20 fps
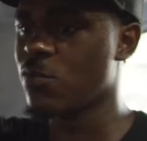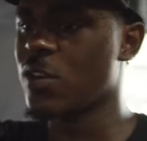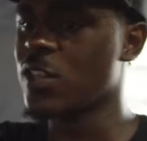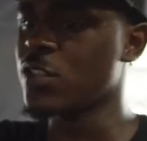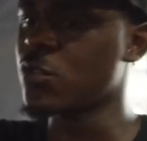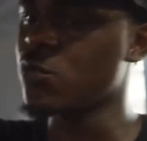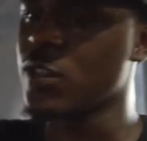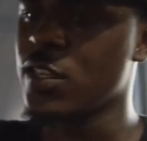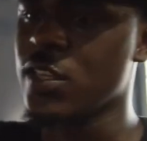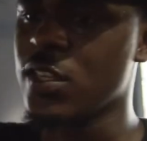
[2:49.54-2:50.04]

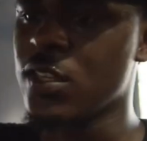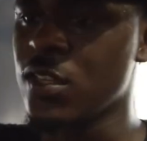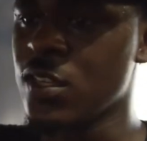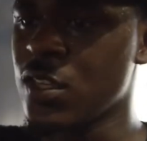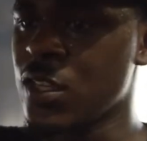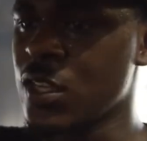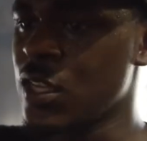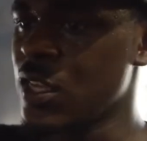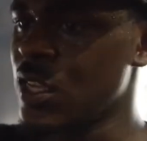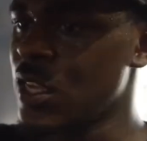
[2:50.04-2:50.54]
Once we
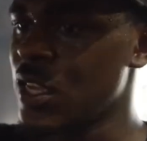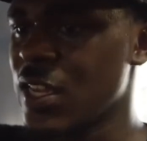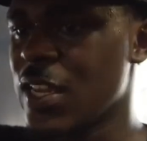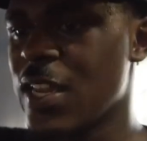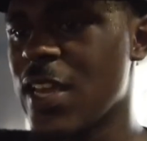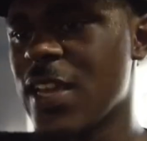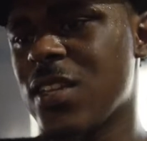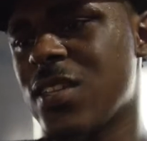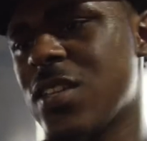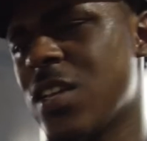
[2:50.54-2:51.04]

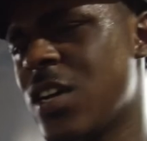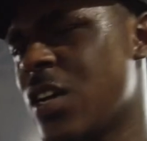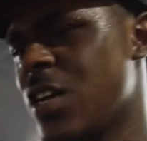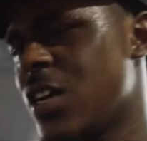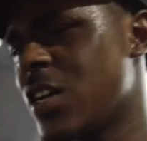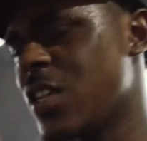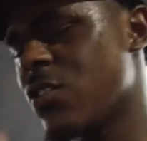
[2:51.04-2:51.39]
let uh,